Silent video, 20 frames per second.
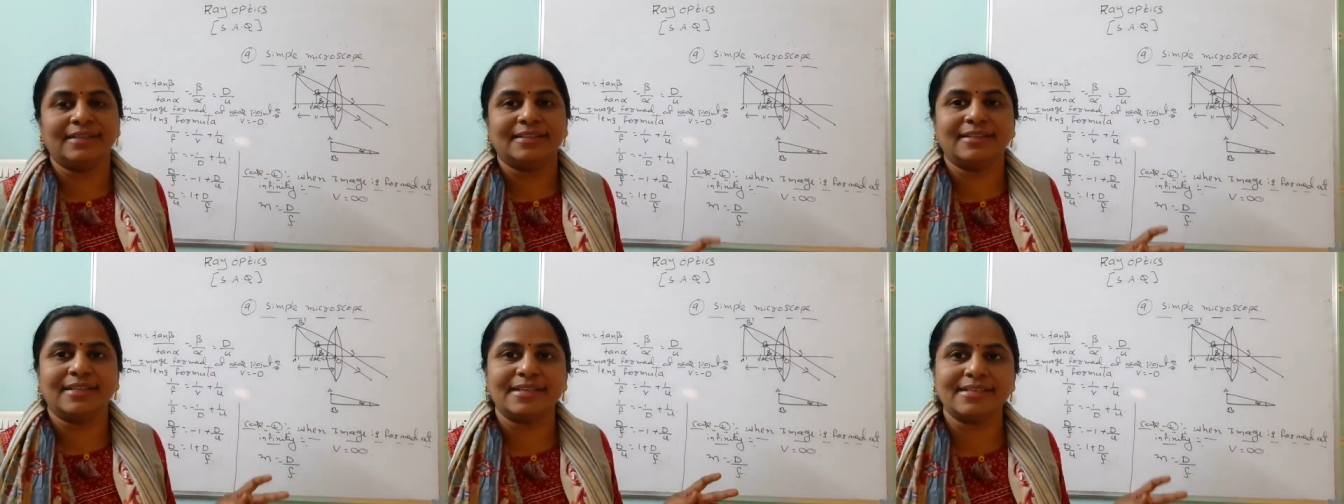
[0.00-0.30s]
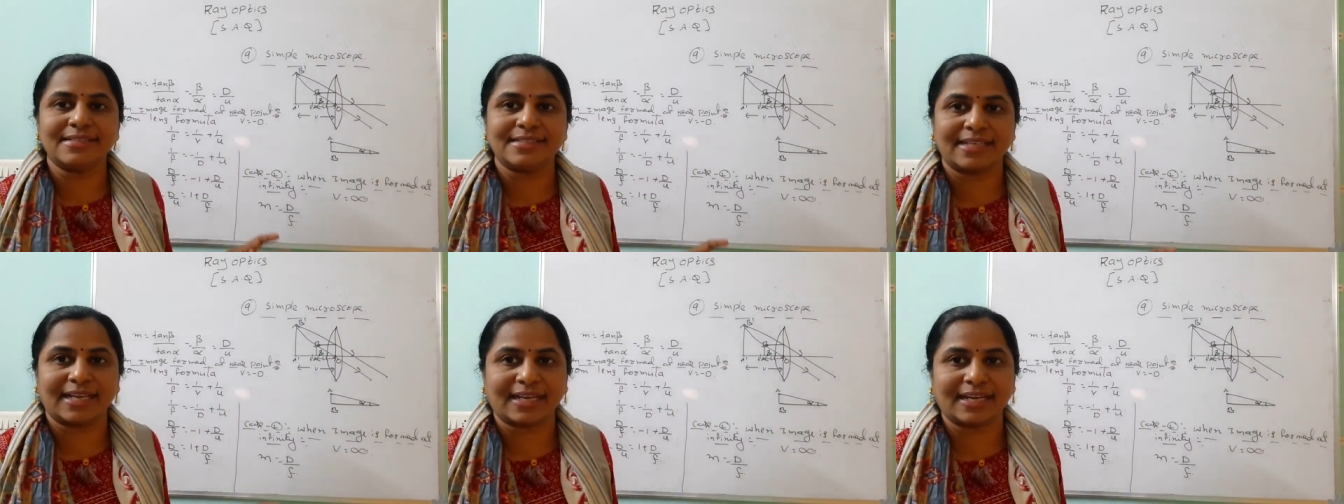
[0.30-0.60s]
Then
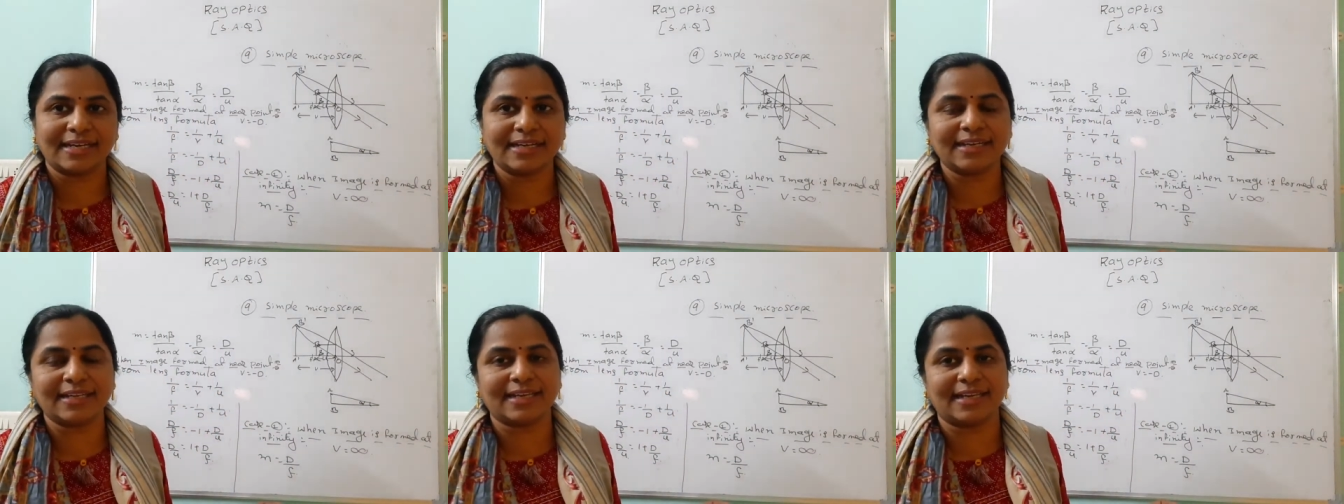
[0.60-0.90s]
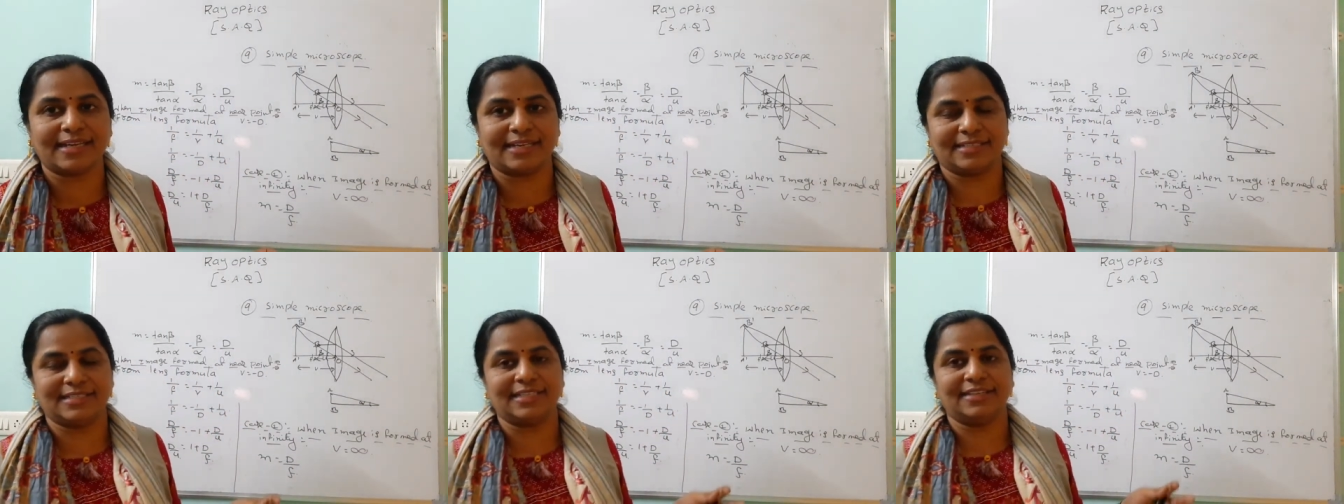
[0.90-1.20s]
second
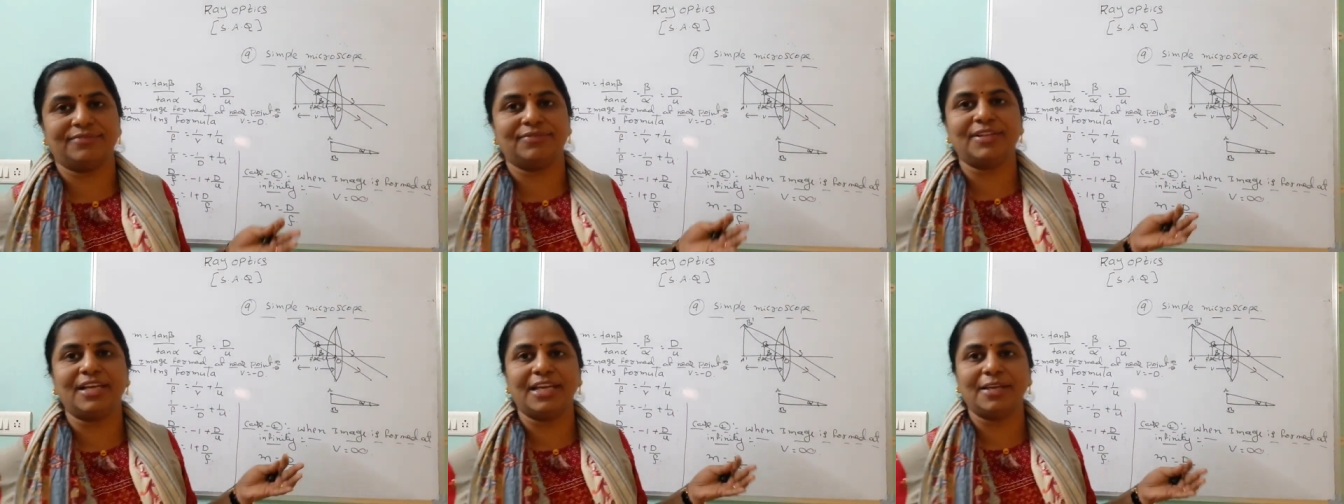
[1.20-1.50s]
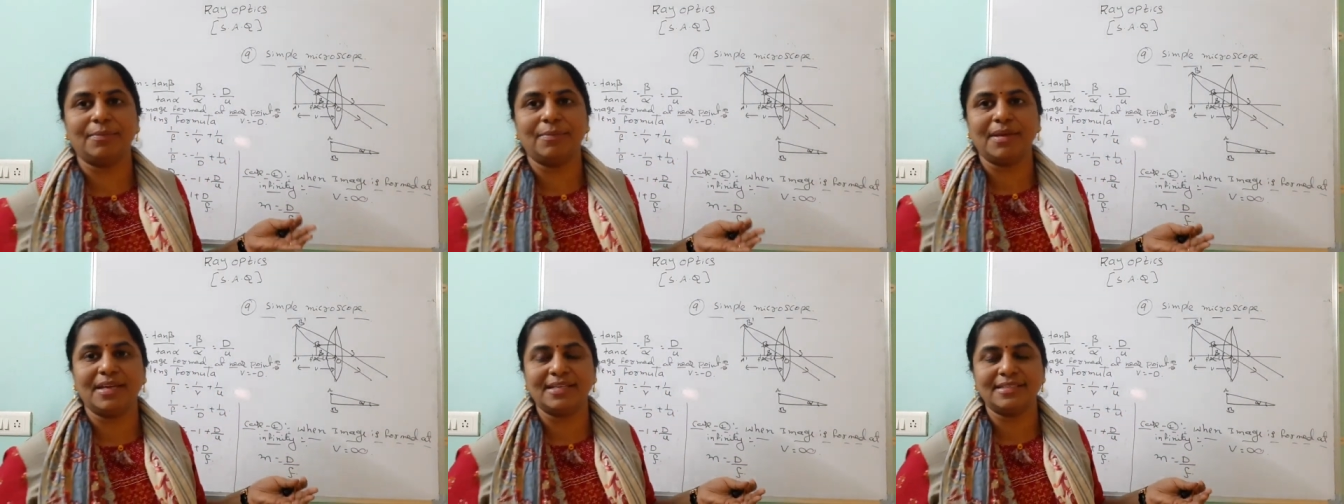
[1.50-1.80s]
case, if the
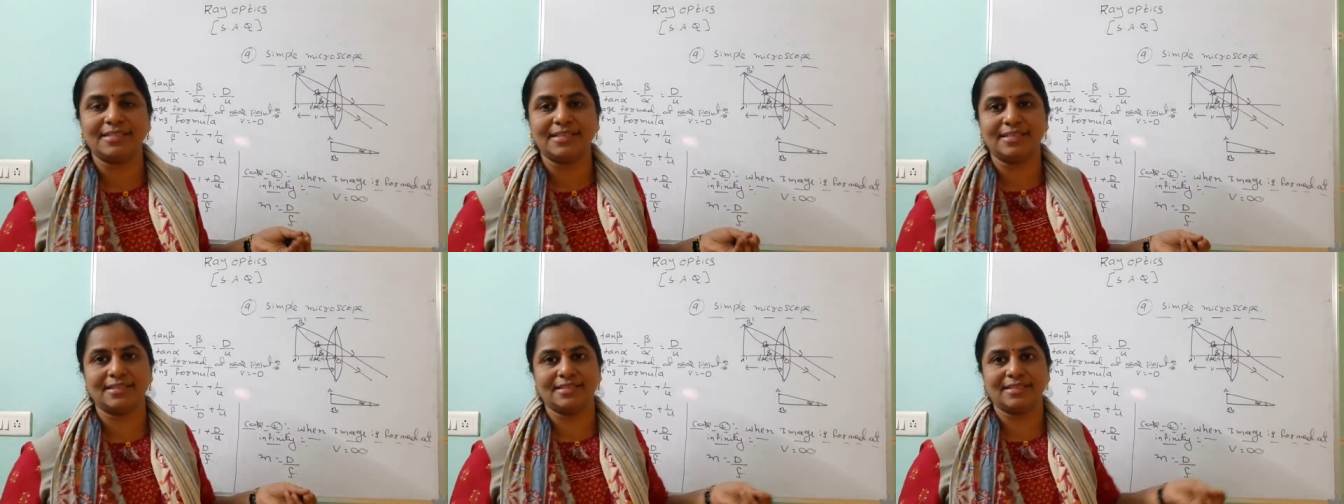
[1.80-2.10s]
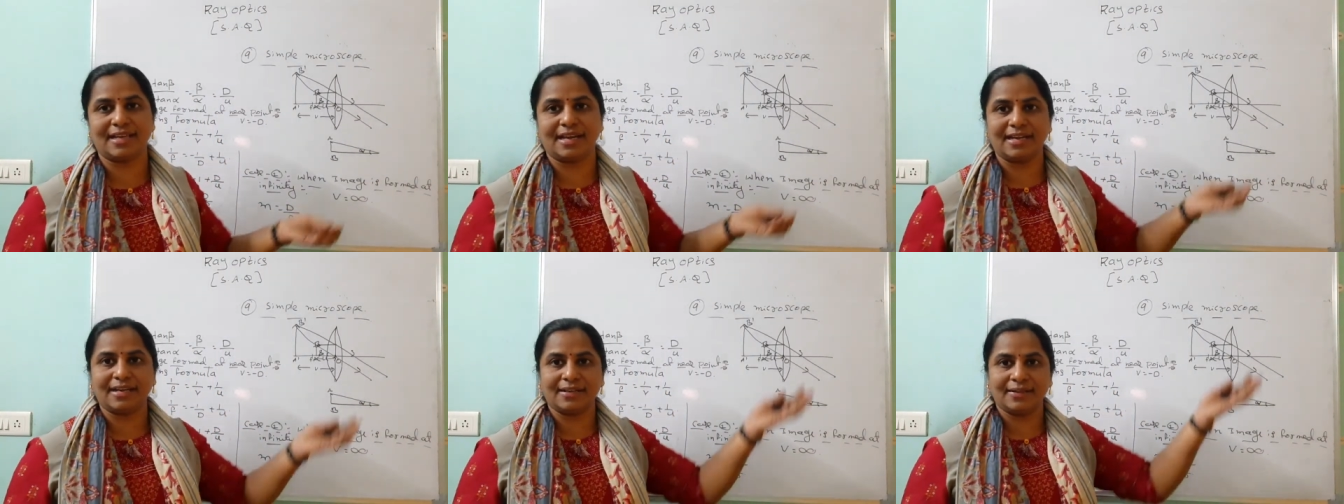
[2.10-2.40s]
image is
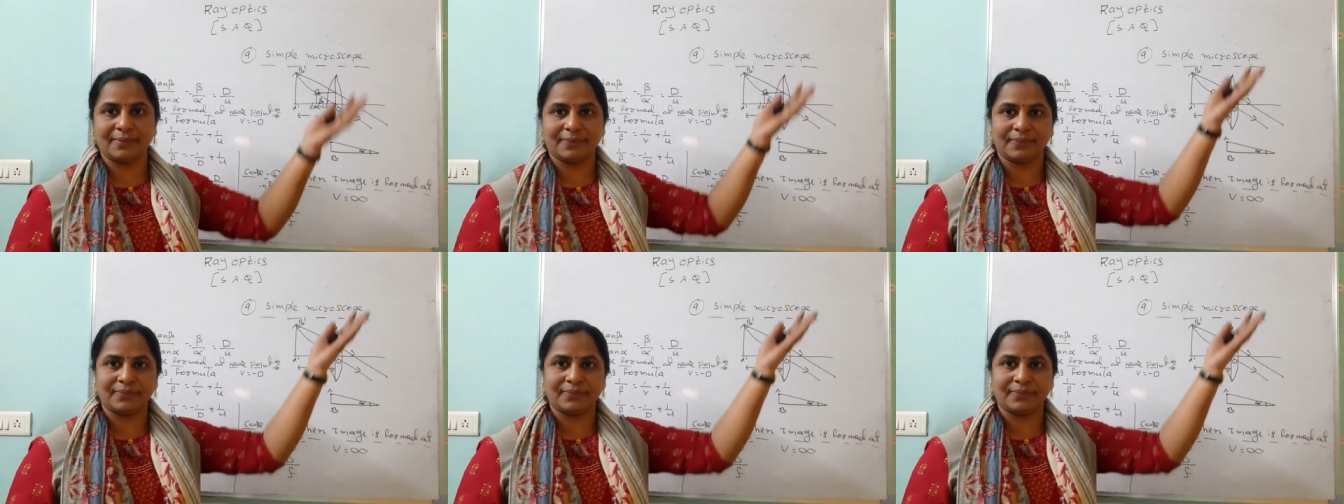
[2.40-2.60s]
at